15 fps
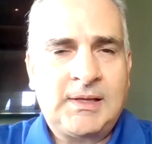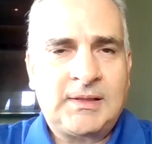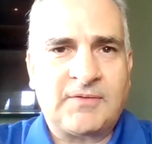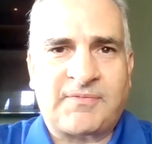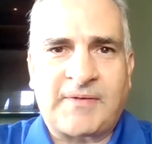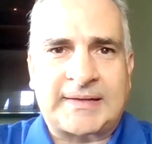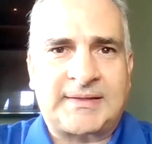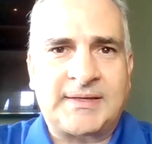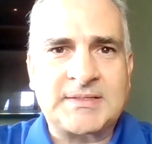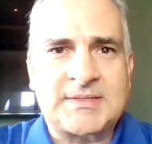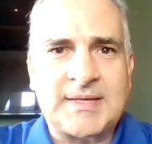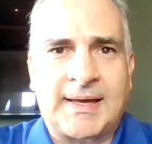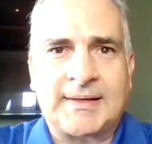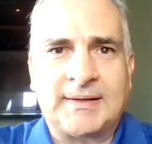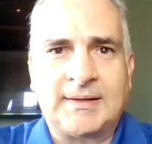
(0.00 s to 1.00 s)
The fact is
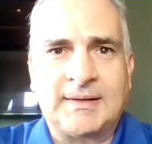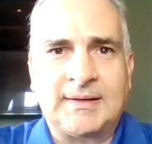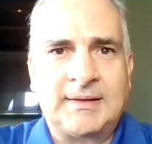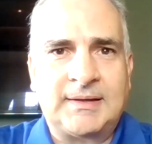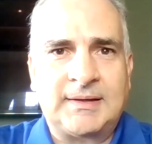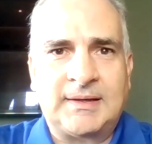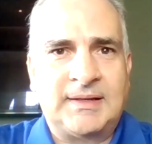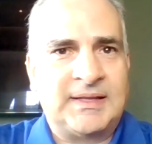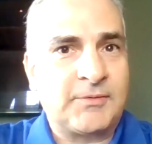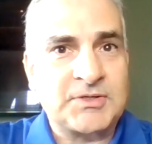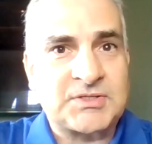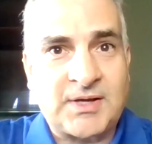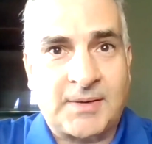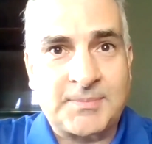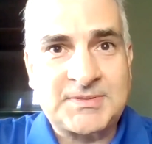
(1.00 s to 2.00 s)
that it never
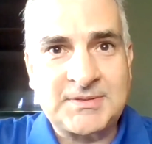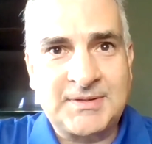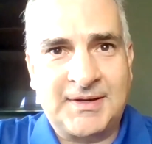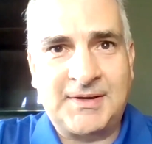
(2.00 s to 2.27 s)
stops.